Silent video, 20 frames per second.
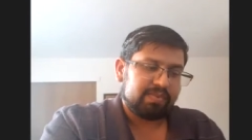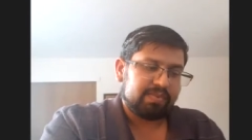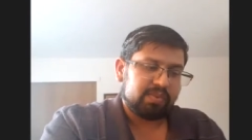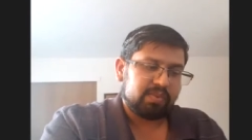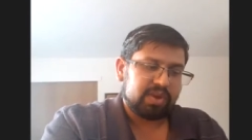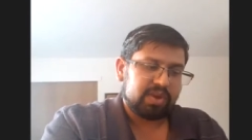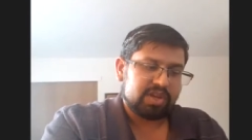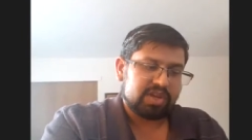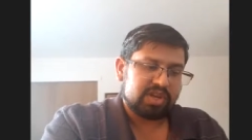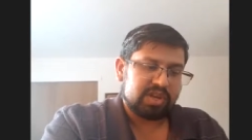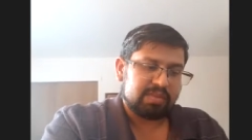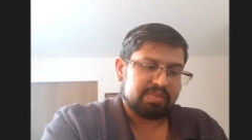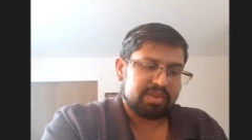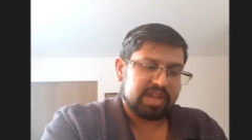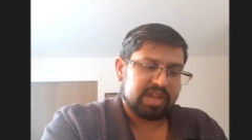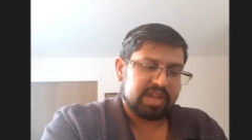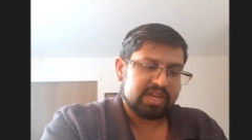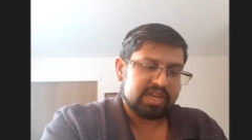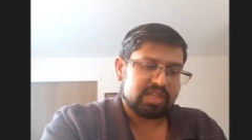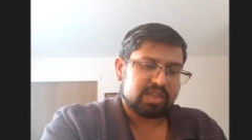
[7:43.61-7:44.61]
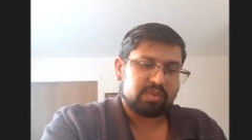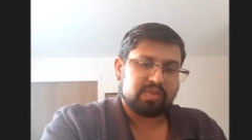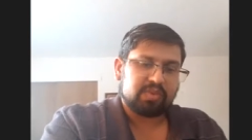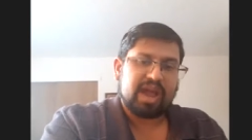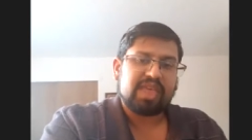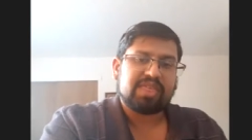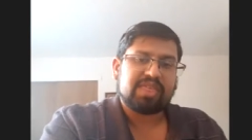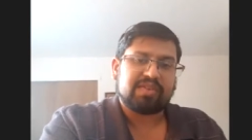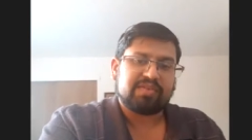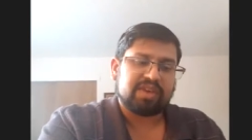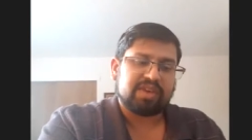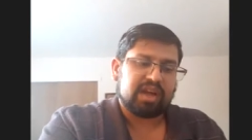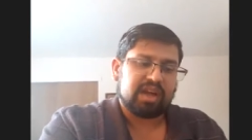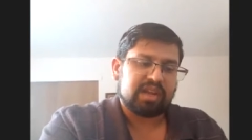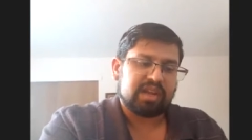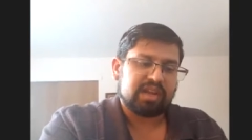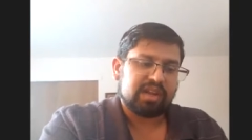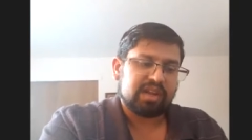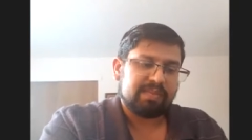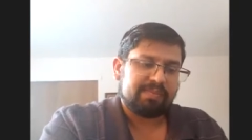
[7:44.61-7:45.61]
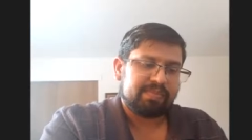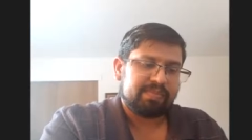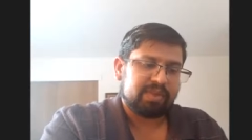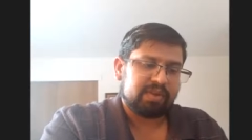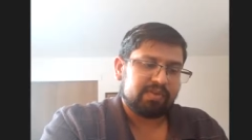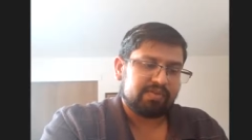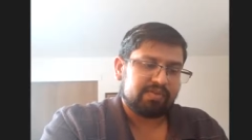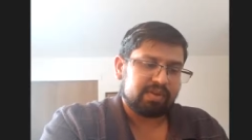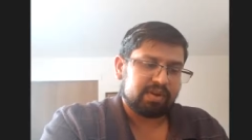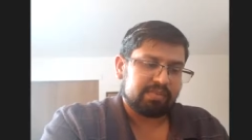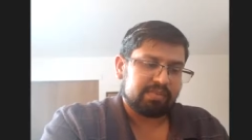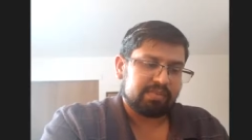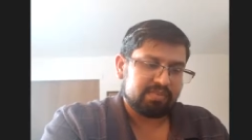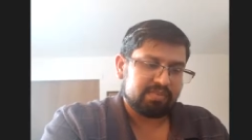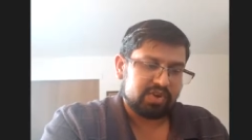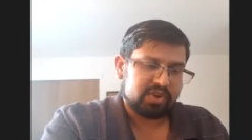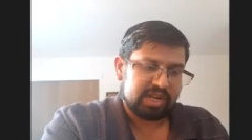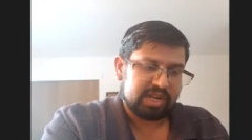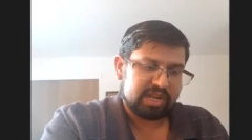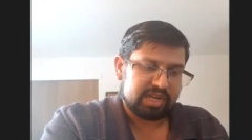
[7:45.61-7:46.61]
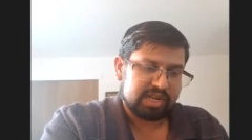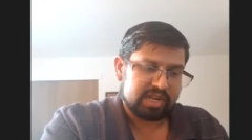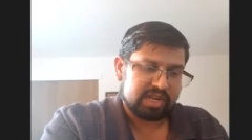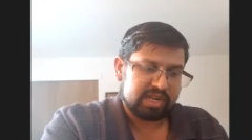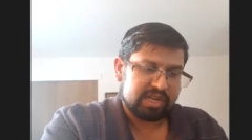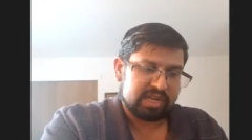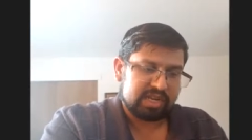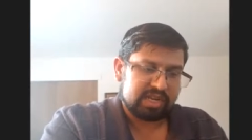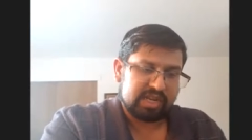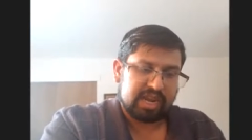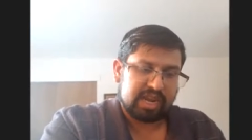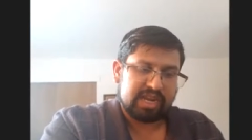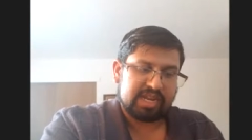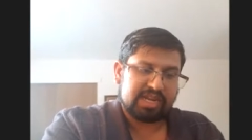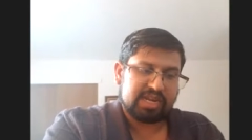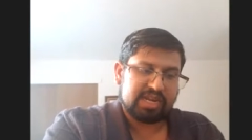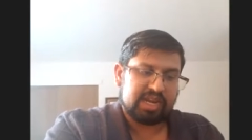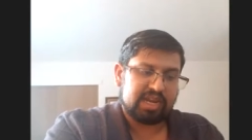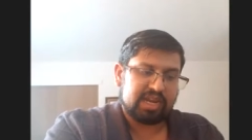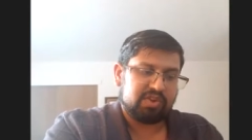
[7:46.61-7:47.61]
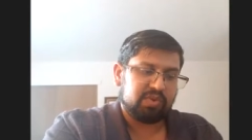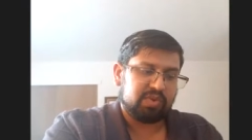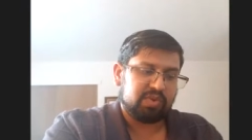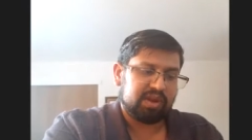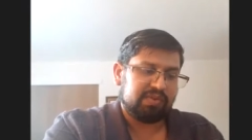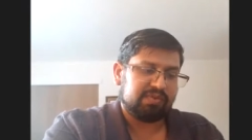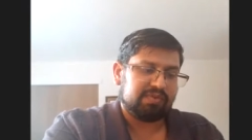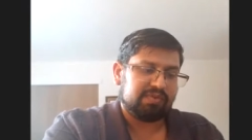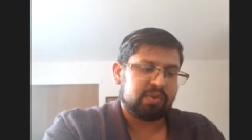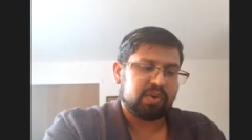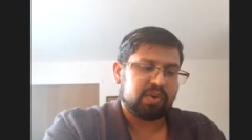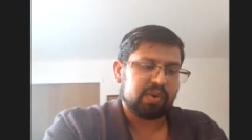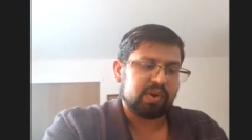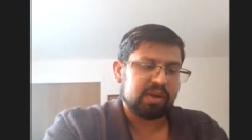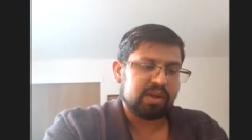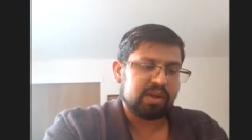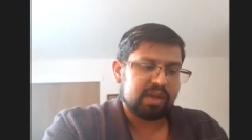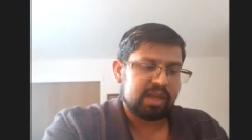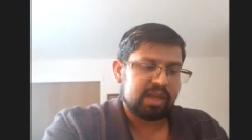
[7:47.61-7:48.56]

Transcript: which symbolized the wrath of God from Genesis 19, 24.